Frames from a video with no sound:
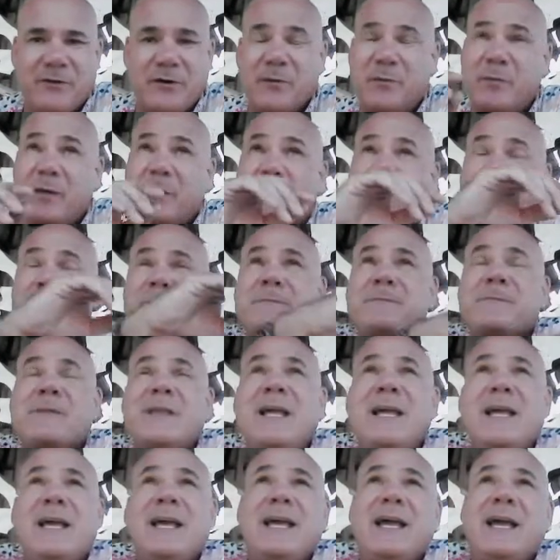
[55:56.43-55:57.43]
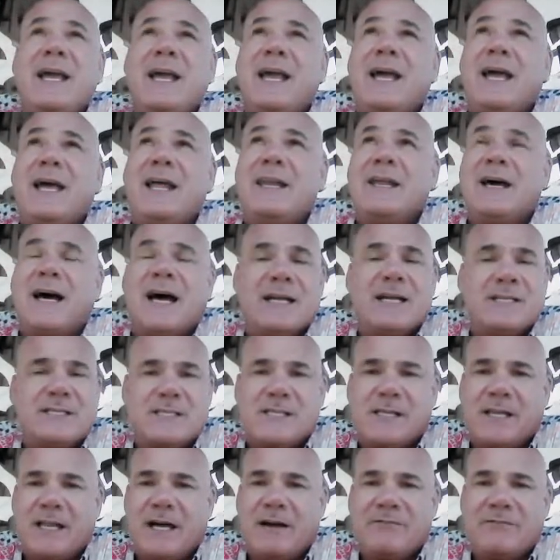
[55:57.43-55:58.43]
30 people. And I
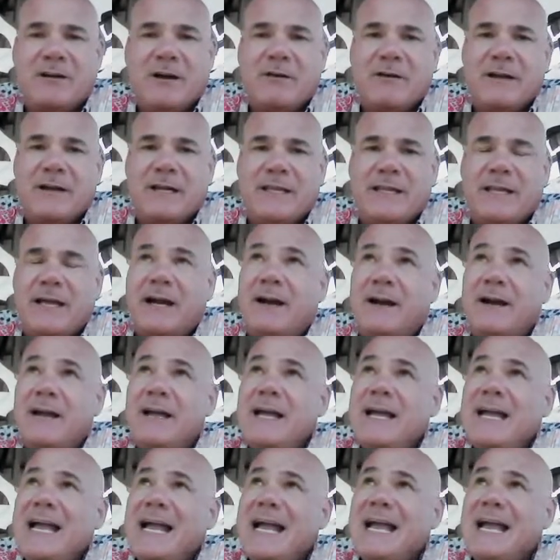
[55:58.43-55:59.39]
just love going in there.